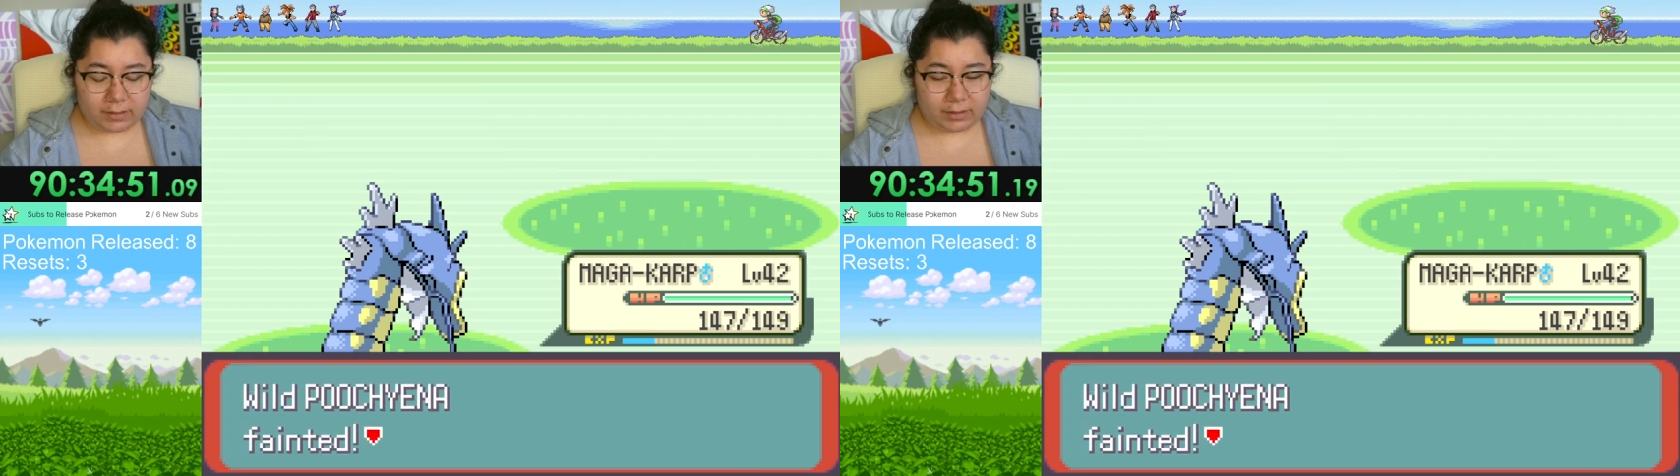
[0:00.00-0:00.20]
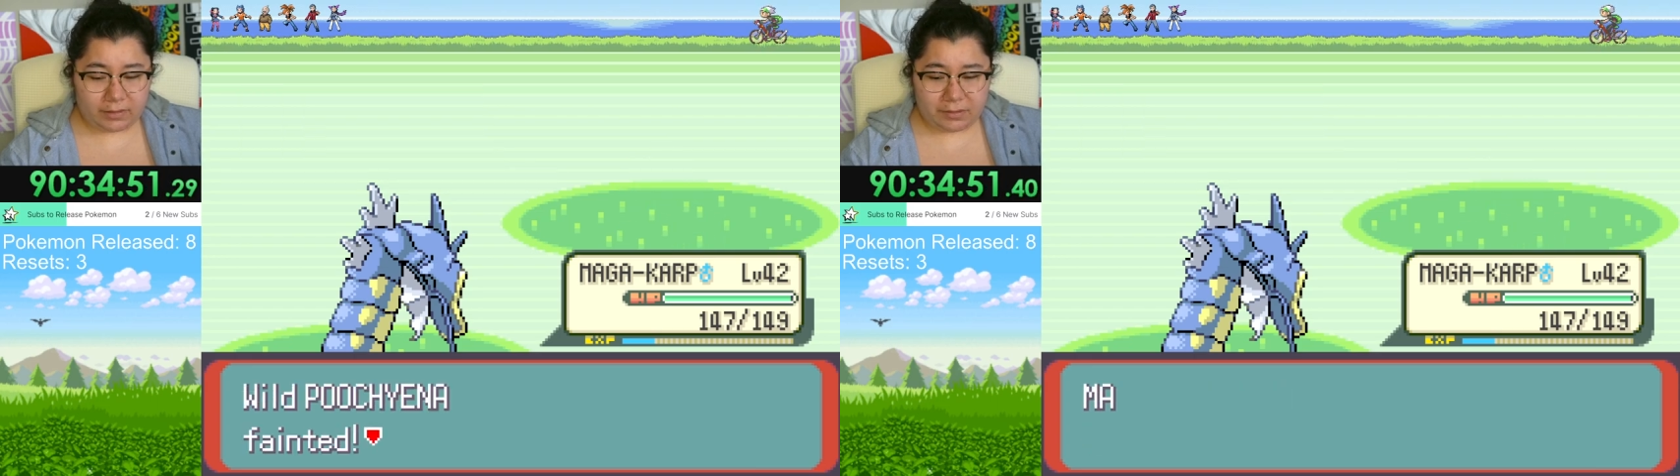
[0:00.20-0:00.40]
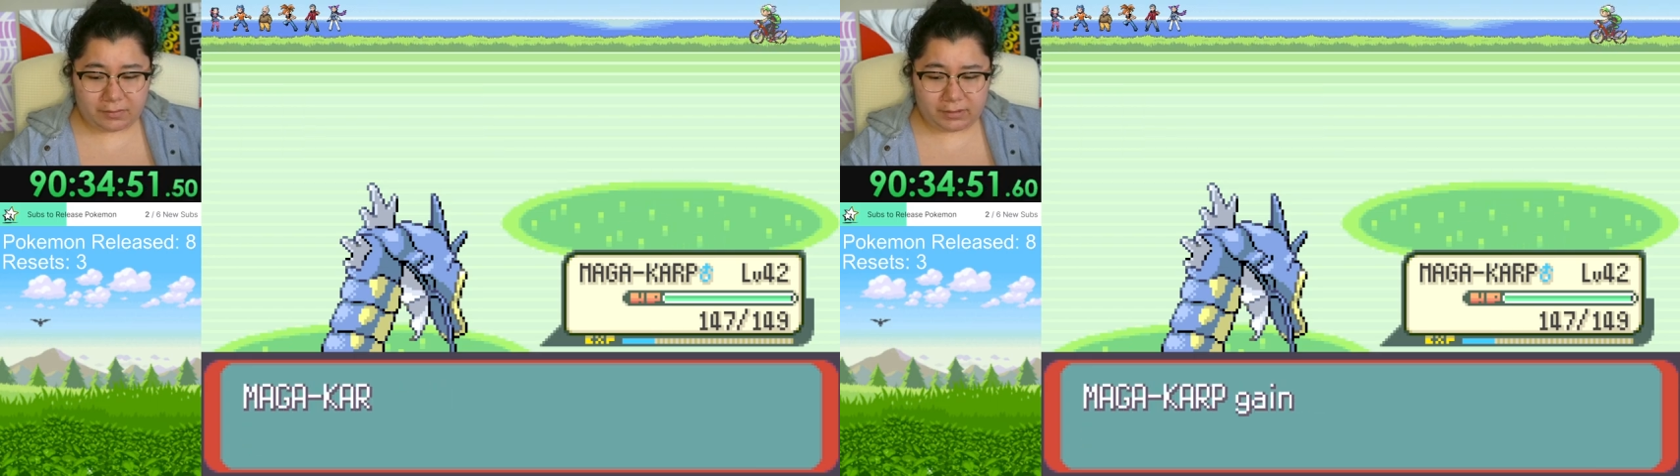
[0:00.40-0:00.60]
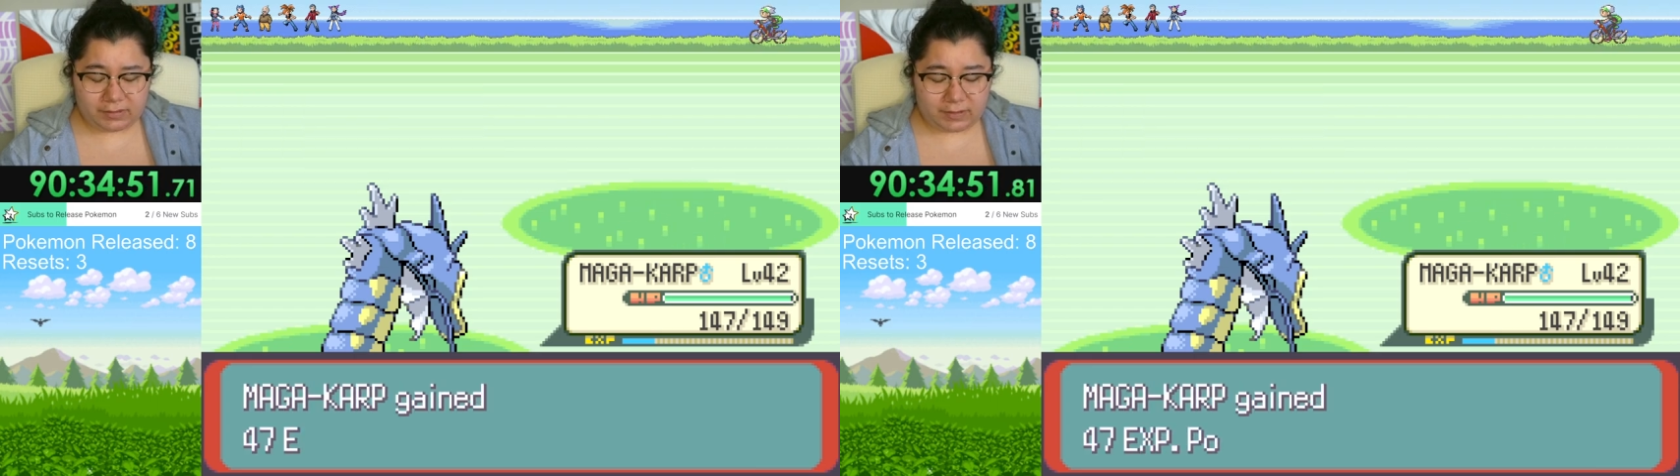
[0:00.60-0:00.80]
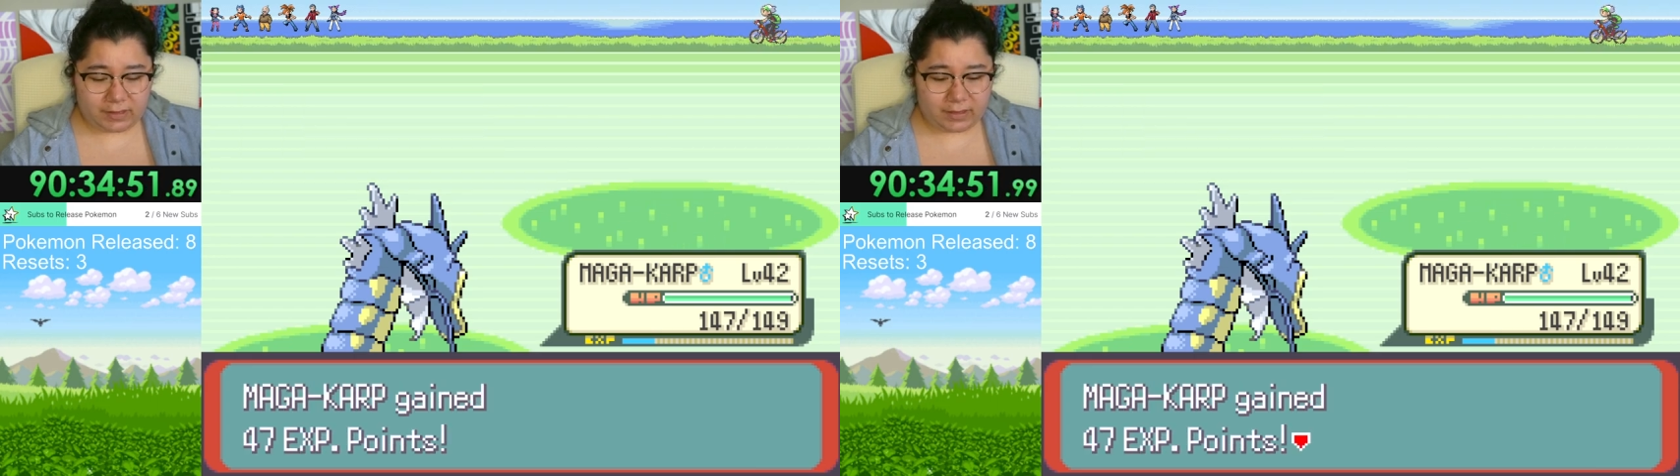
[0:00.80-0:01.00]
And I know when I
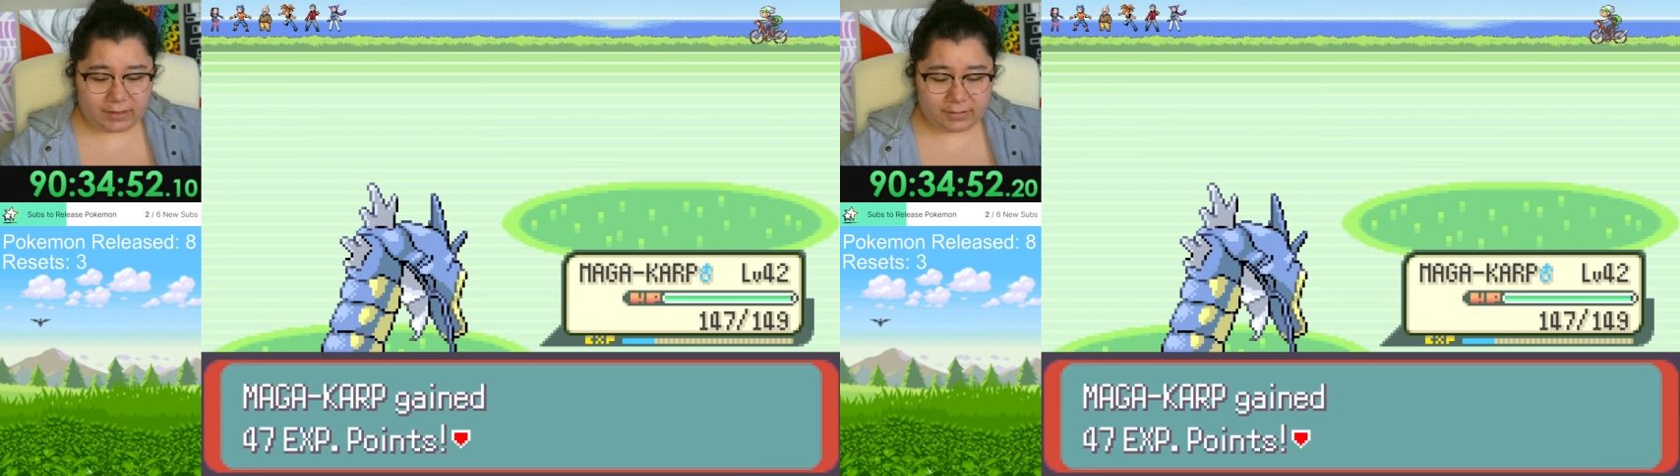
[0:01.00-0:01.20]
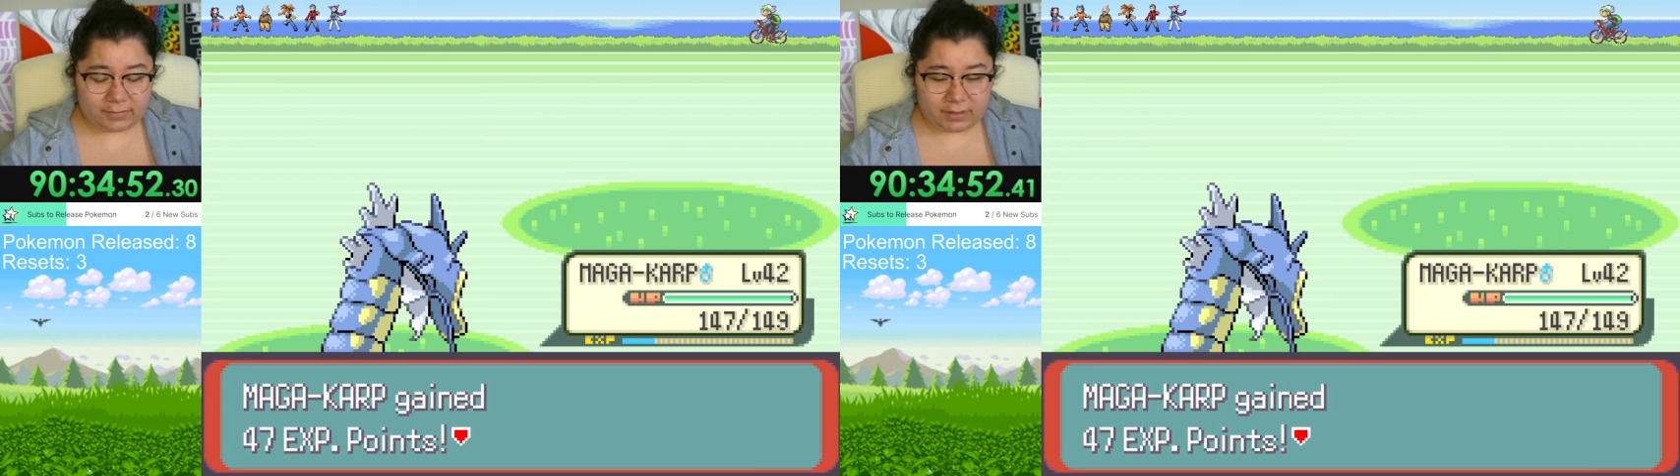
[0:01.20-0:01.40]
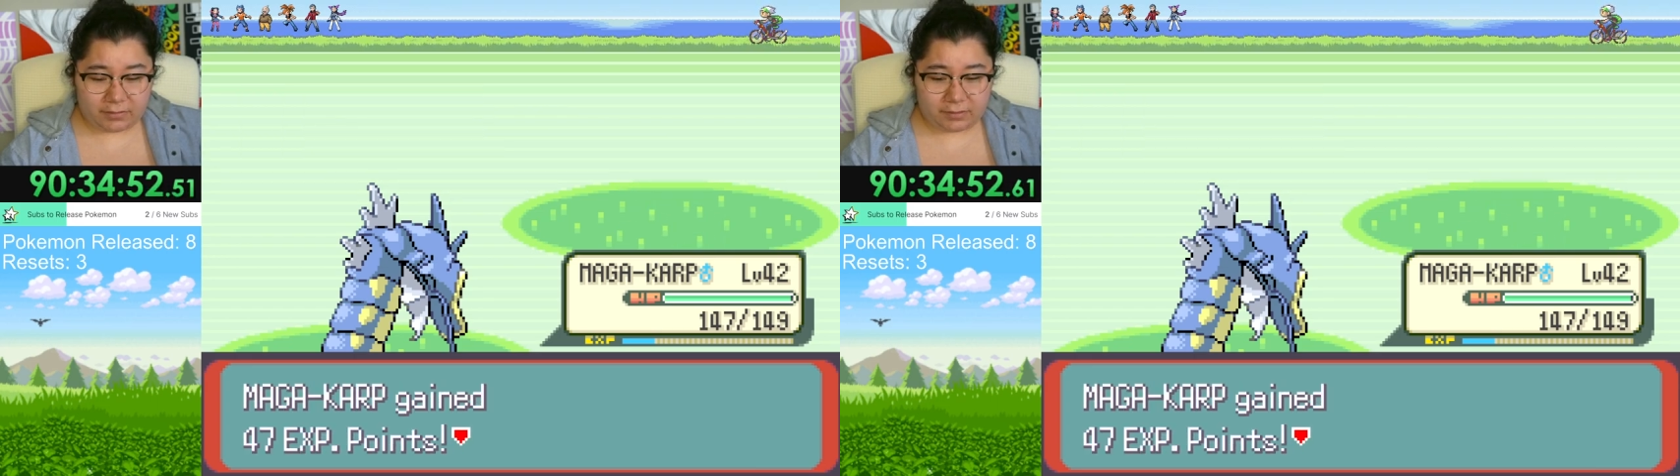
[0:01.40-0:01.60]
say that, I sound